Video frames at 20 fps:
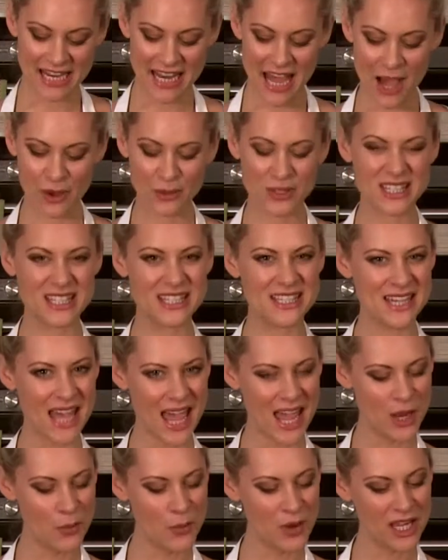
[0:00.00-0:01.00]
Now, today
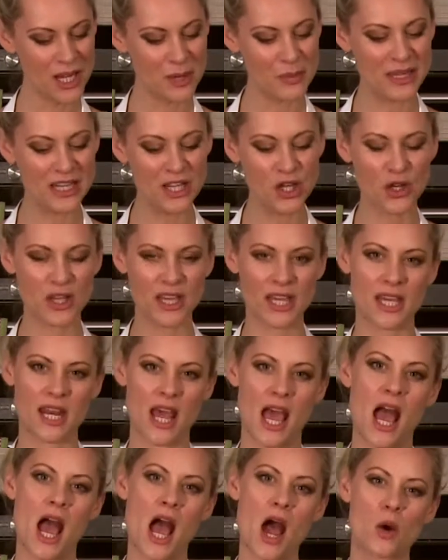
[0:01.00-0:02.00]
we're going to be looking at
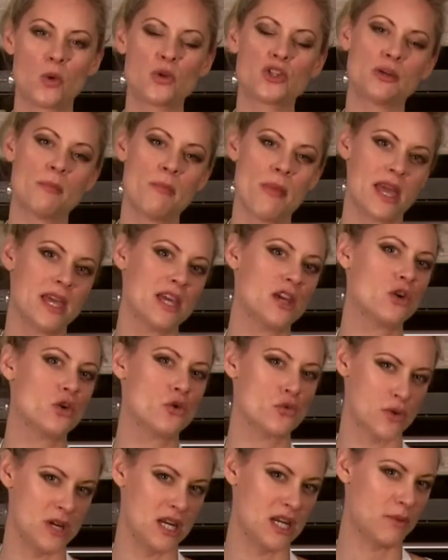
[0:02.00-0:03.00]
how to make
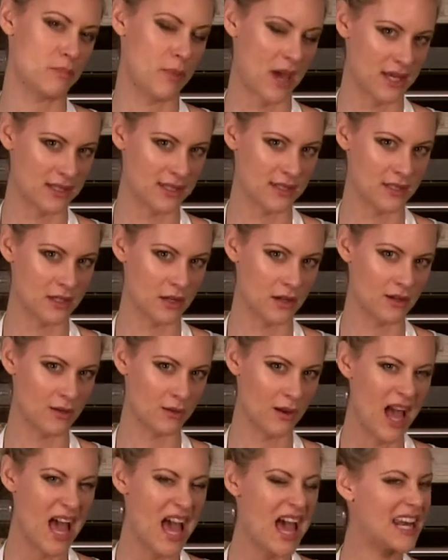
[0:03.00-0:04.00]
green
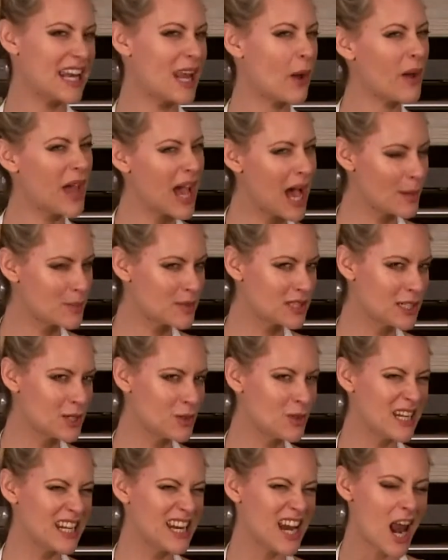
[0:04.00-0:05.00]
pesto. Now, I
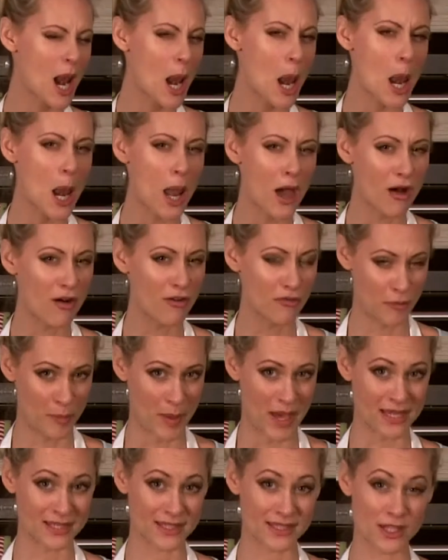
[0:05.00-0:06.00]
absolutely love
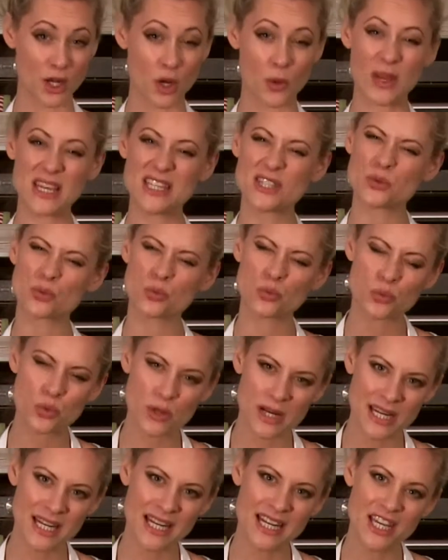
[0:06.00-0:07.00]
pesto. It's
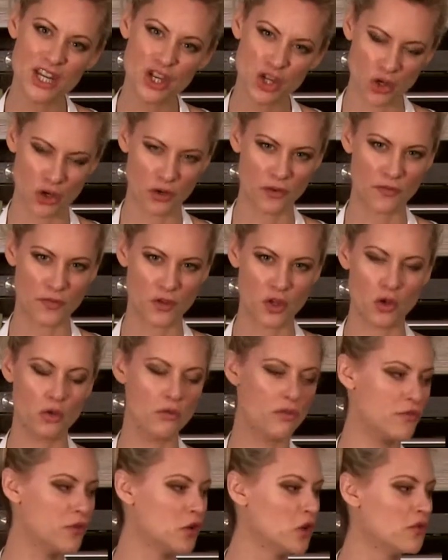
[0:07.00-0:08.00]
really good for you,
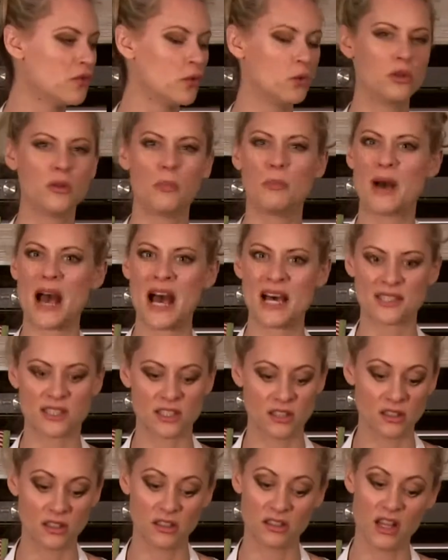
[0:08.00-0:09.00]
full of all the
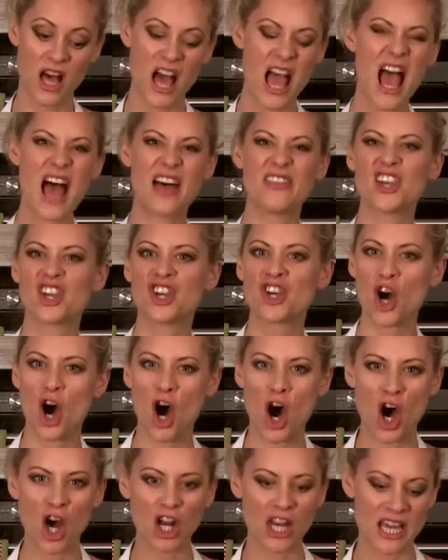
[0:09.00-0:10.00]
basil and the
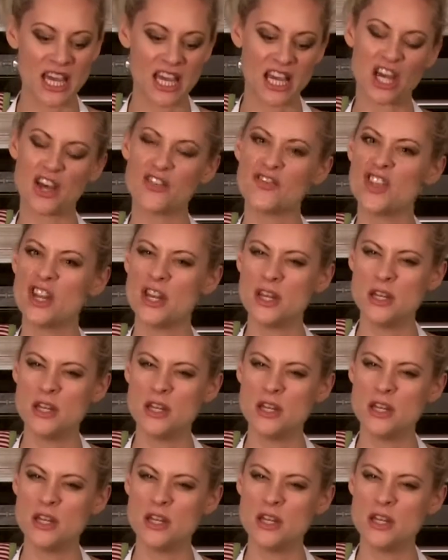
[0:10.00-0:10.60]
garlic and the